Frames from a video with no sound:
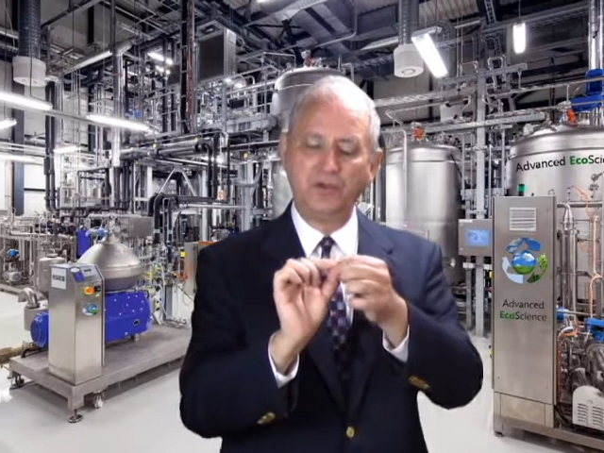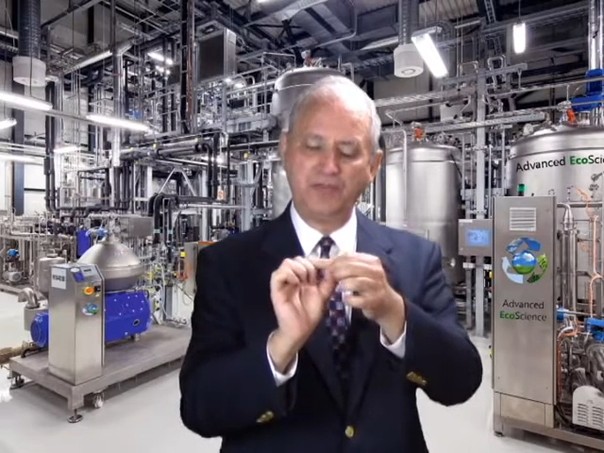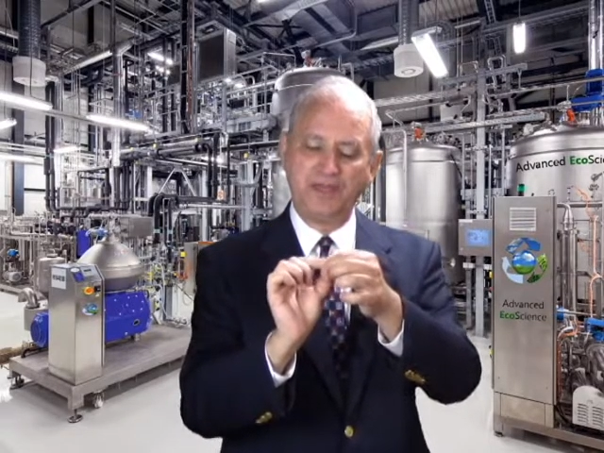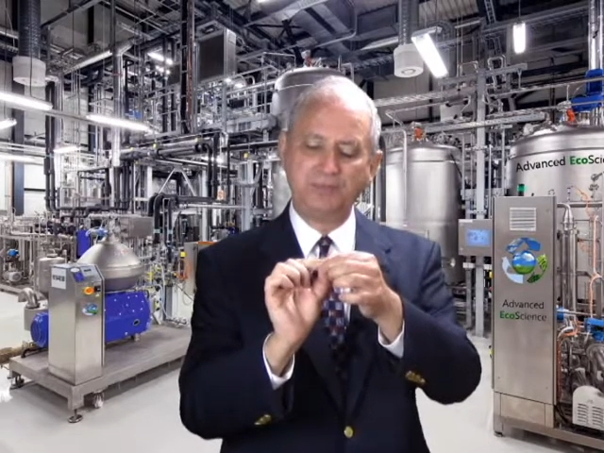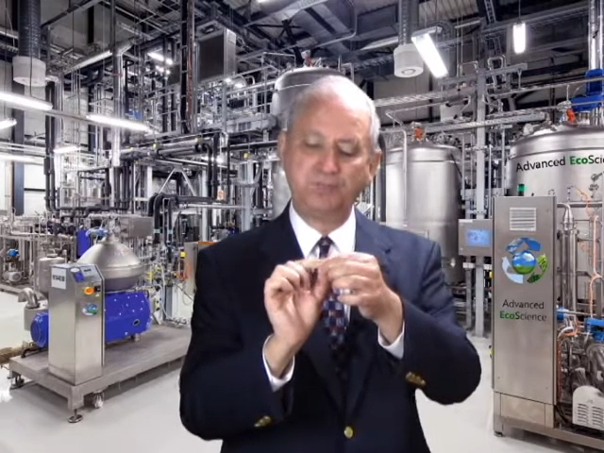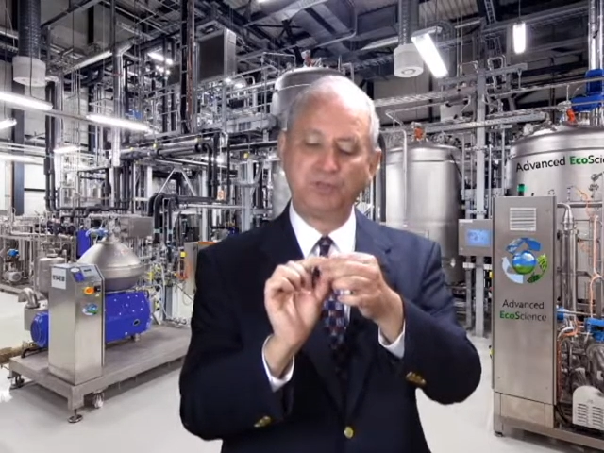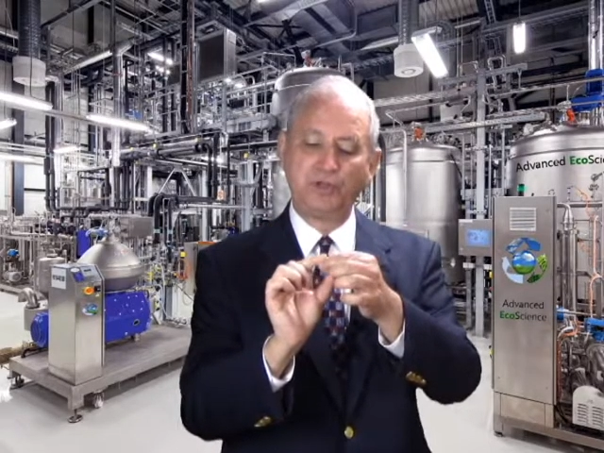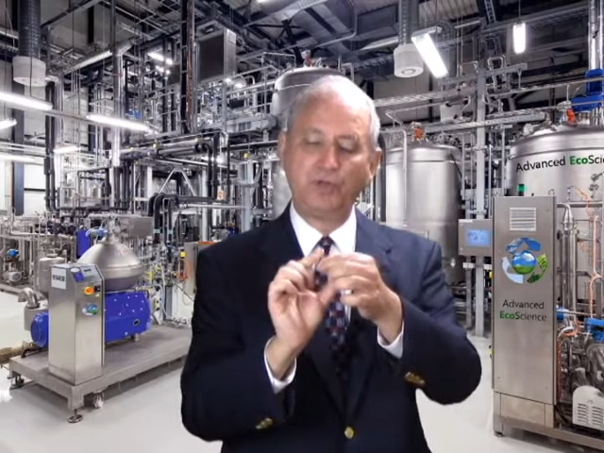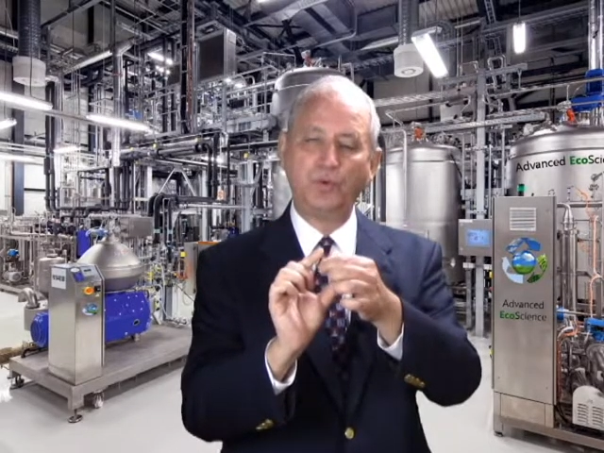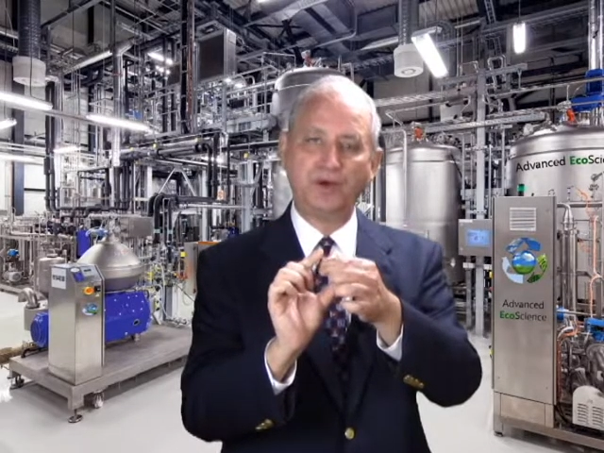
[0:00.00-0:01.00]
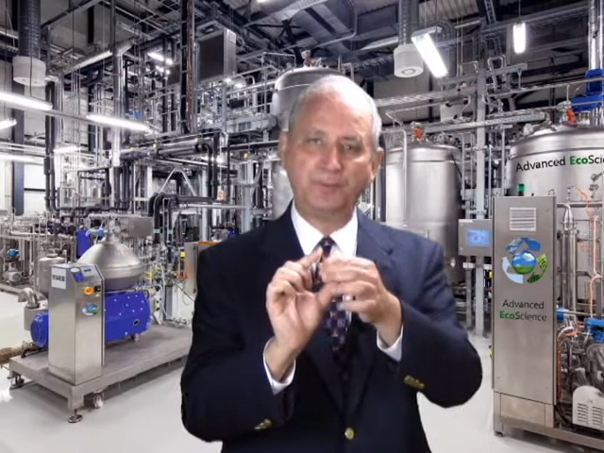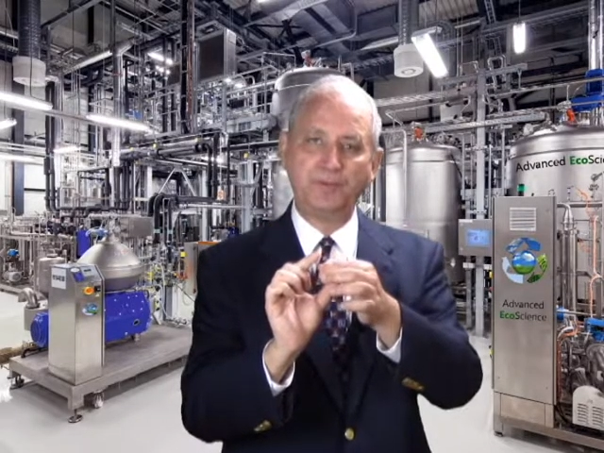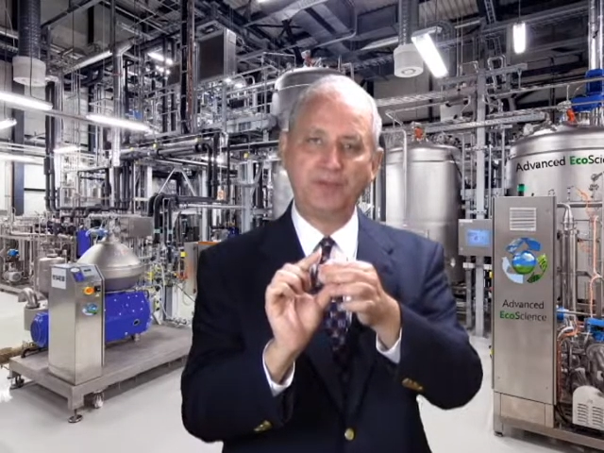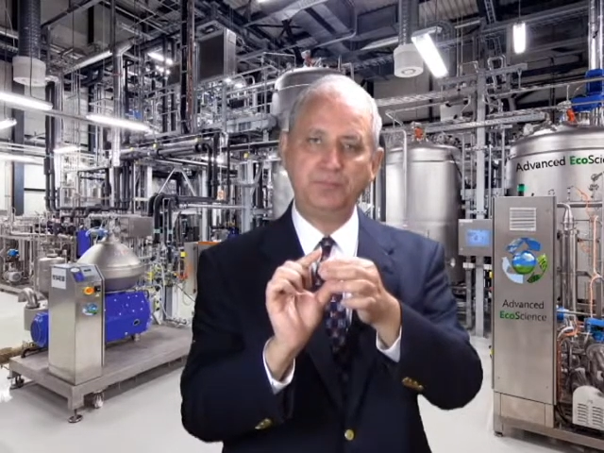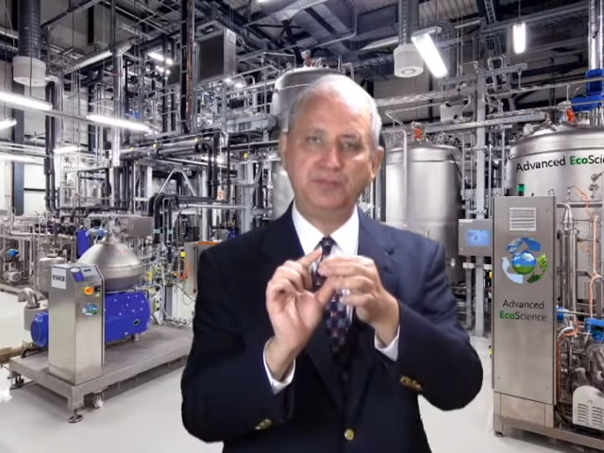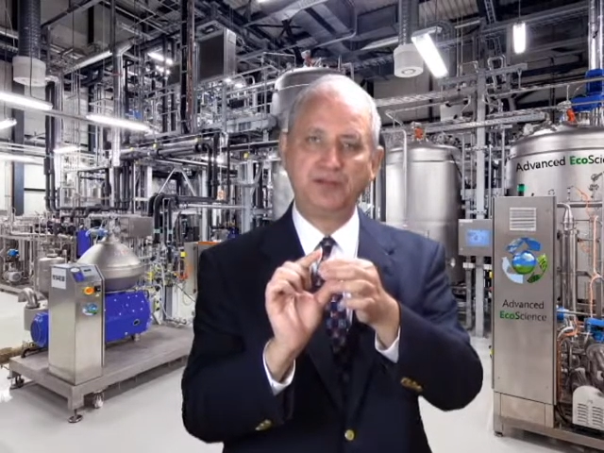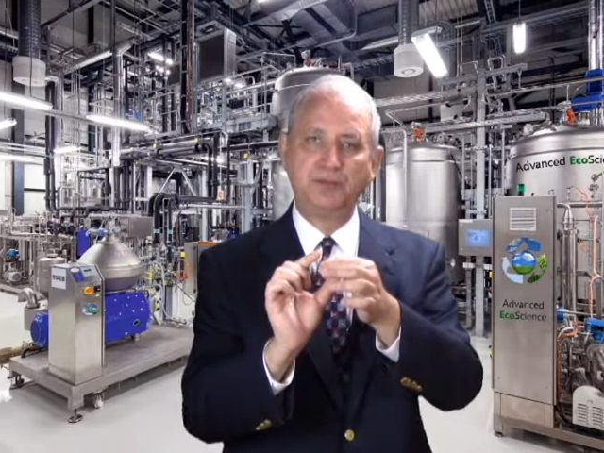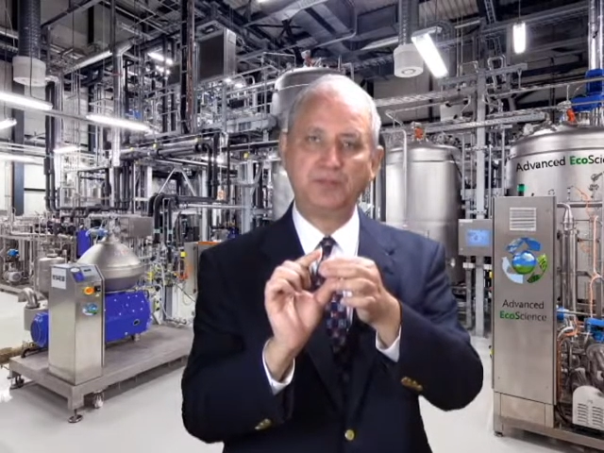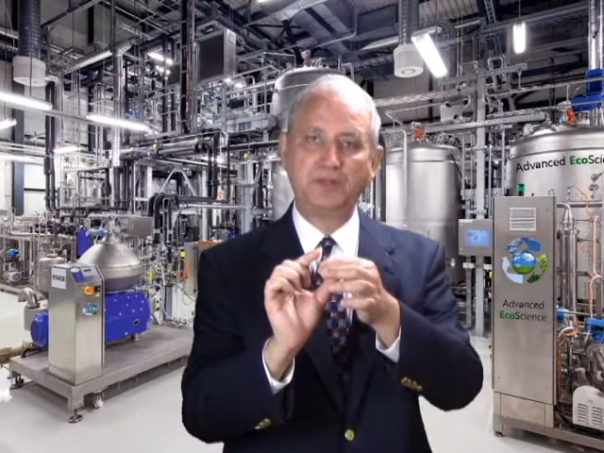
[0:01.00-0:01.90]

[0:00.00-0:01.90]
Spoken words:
They blow up and become